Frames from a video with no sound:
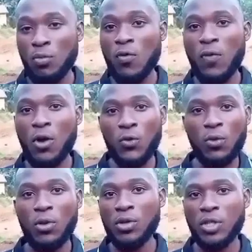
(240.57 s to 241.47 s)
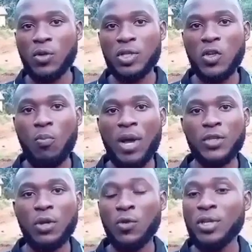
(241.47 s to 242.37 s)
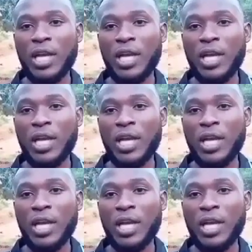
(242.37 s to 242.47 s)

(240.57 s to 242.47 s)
move on with your sickle cell, but you are not